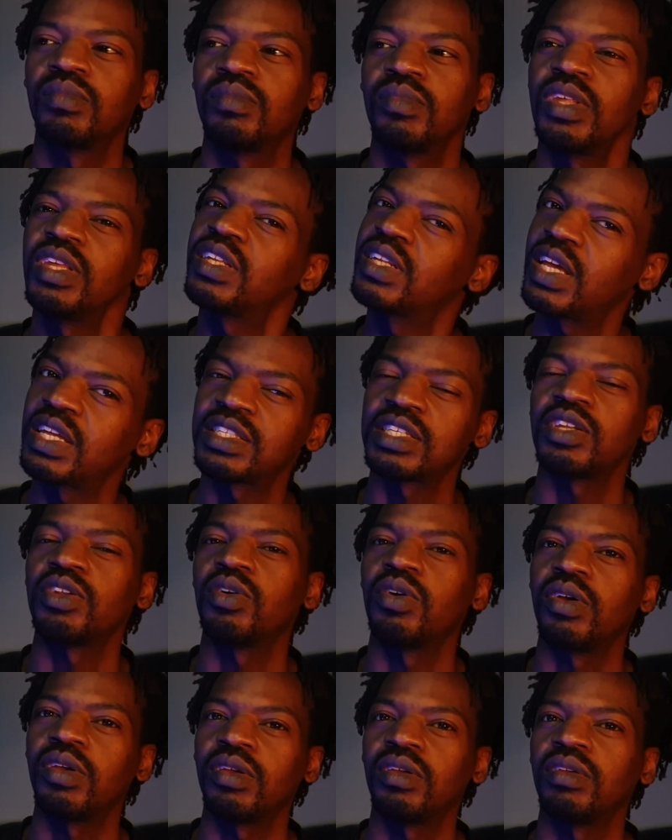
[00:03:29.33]
it gets
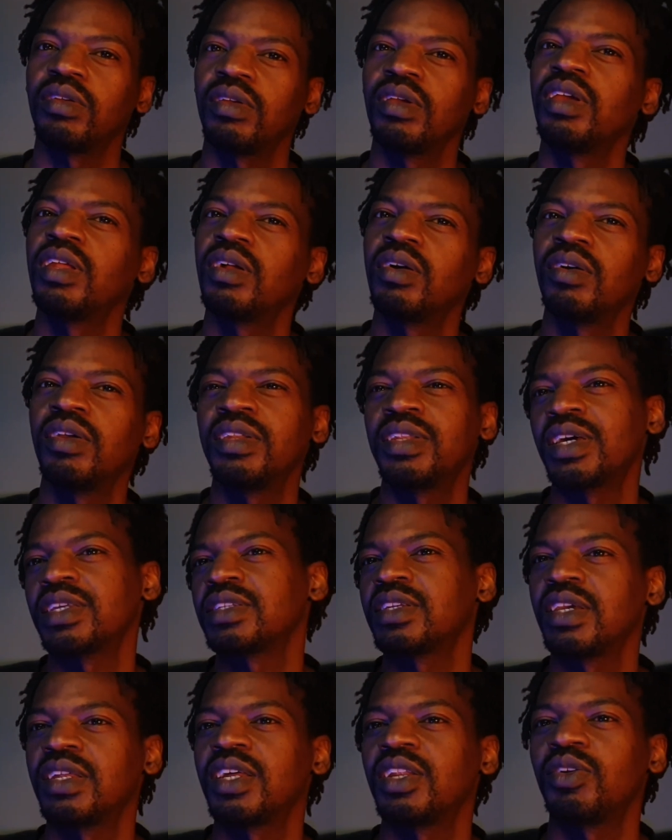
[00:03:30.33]
annoying. It does
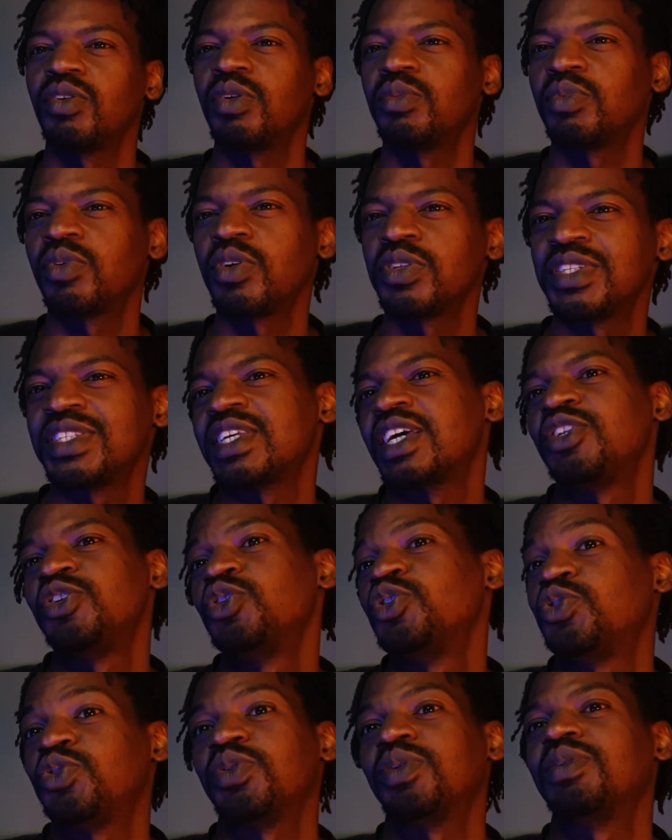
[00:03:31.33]
get annoying because it's
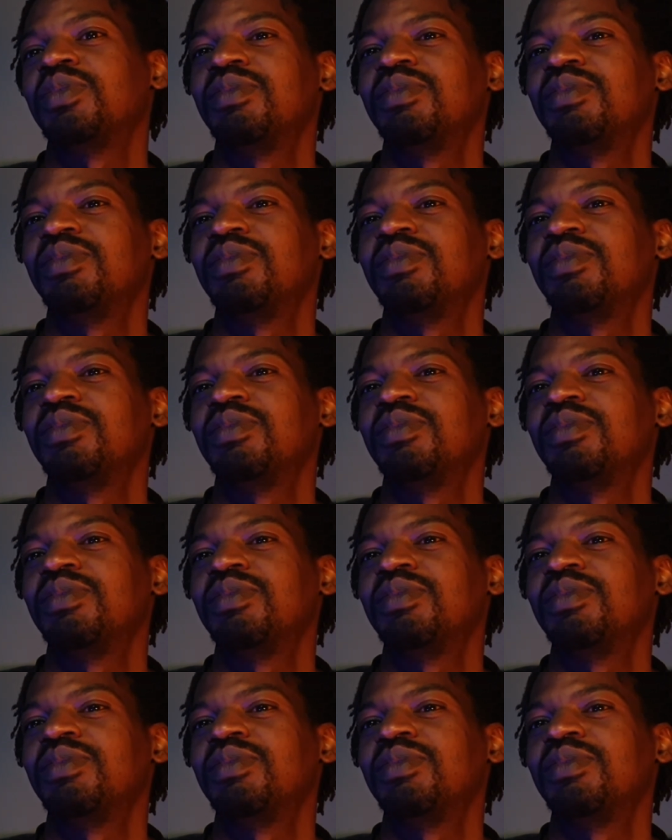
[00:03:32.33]
unusual.